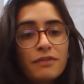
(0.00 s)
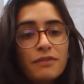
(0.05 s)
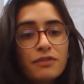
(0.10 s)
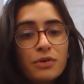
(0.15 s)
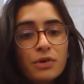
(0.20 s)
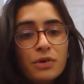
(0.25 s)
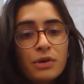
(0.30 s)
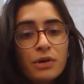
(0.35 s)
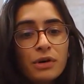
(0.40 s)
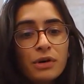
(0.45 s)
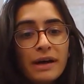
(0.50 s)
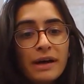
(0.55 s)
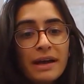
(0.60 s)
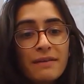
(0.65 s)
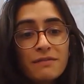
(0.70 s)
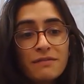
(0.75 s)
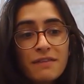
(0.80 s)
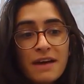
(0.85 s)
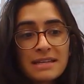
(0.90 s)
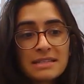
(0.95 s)
for
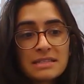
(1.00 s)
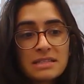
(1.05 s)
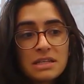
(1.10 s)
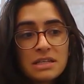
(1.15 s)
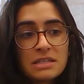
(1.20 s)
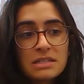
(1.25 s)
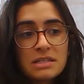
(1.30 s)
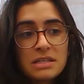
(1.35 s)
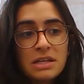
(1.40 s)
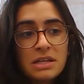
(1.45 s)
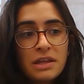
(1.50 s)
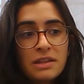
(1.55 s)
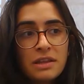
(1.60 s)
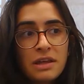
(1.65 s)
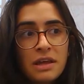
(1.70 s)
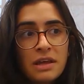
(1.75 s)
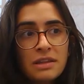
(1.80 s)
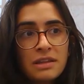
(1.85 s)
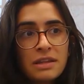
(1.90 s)
investors. You know,